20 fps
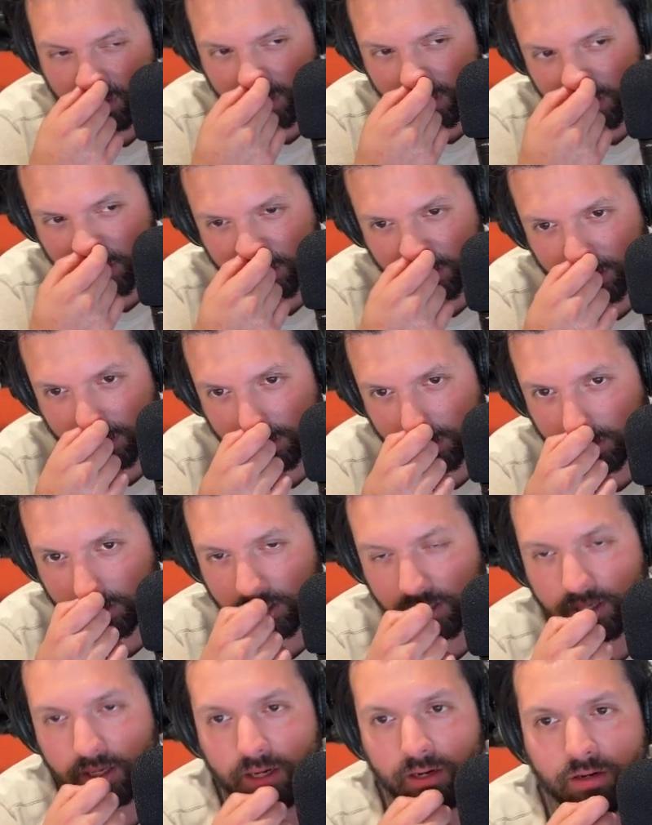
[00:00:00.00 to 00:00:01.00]
clean
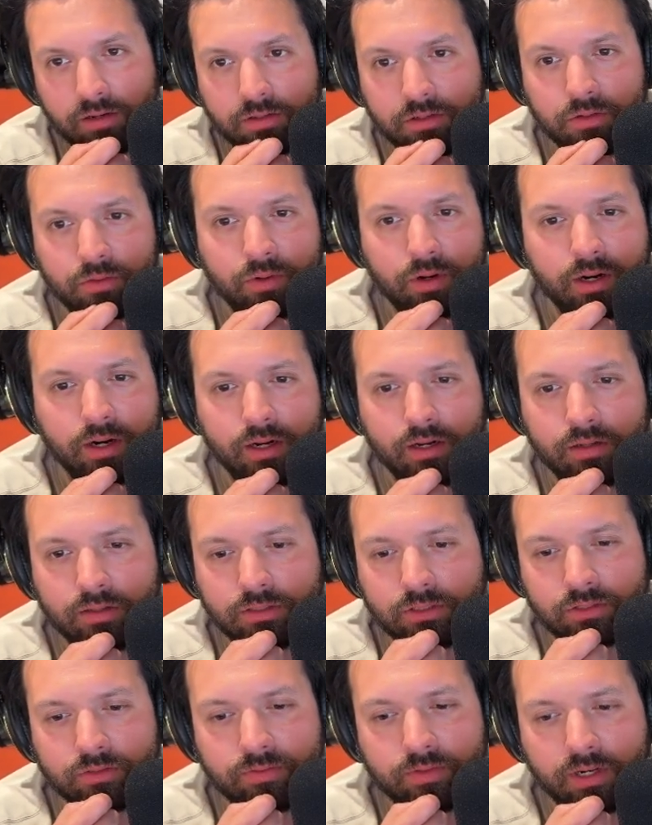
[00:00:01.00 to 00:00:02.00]
layout and UI. This
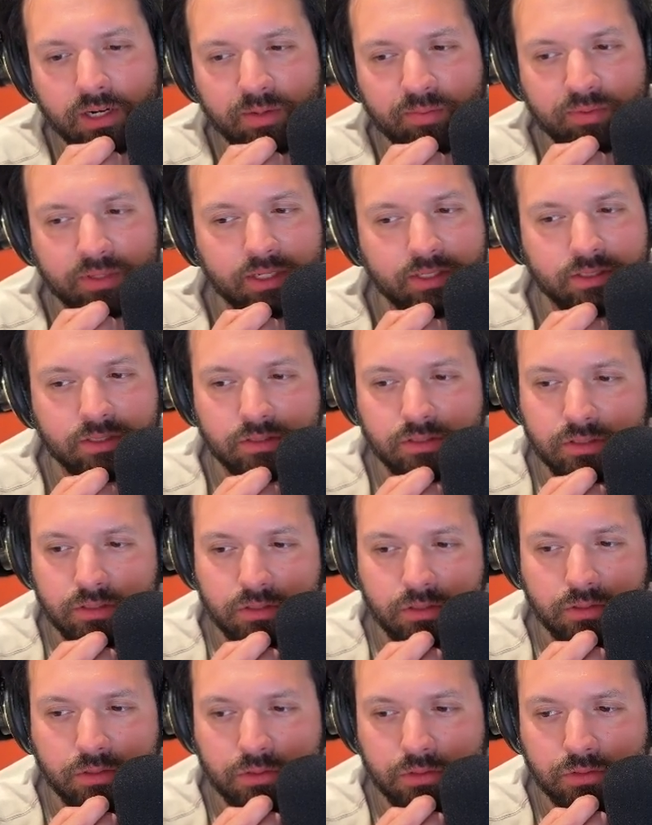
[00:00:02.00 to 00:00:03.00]
is very pleasant to
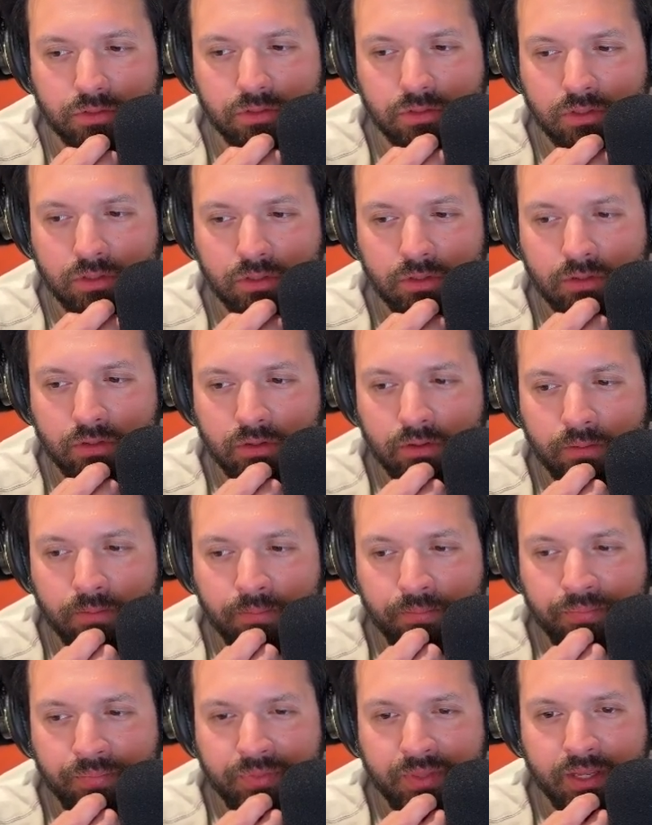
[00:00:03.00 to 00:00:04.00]
use.
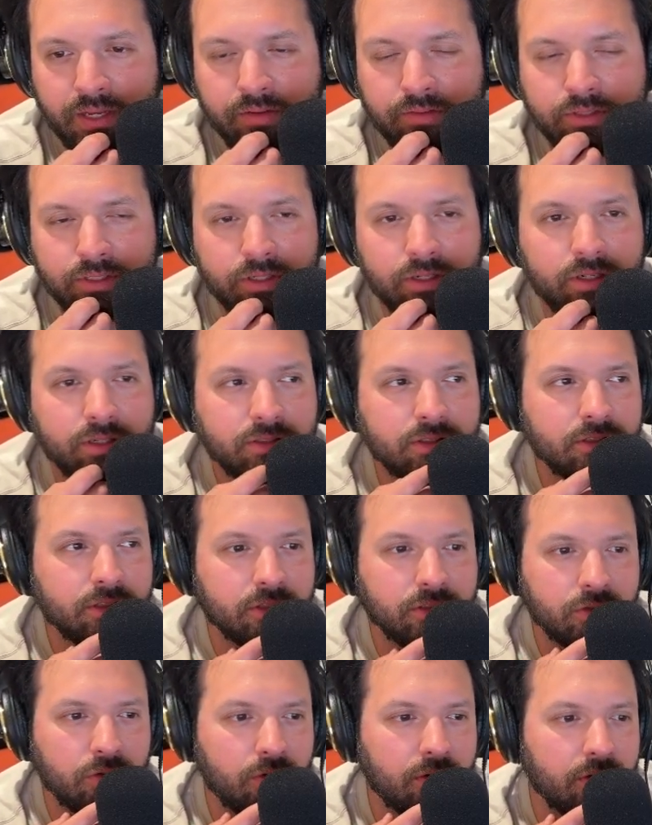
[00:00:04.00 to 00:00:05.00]
They have tons of
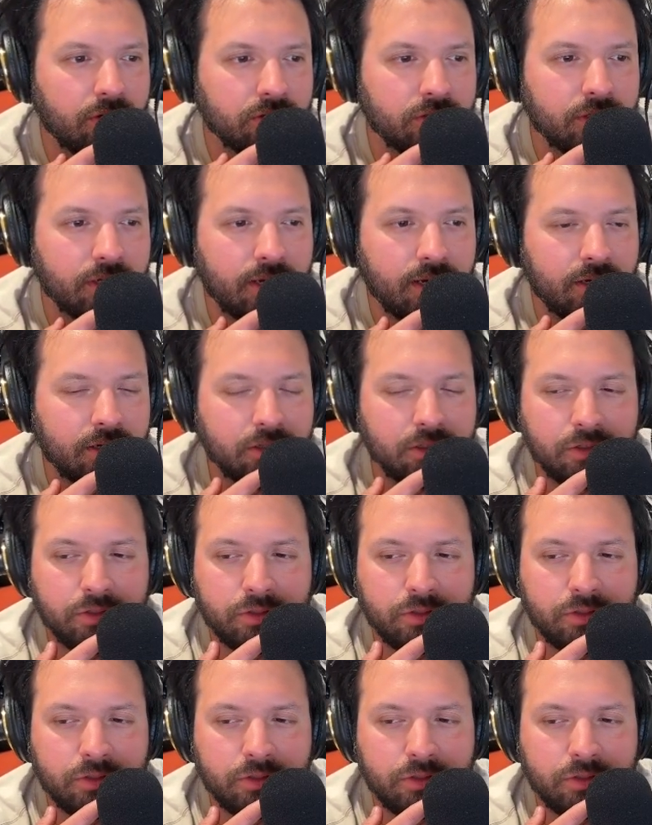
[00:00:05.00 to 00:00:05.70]
tutorials on how to use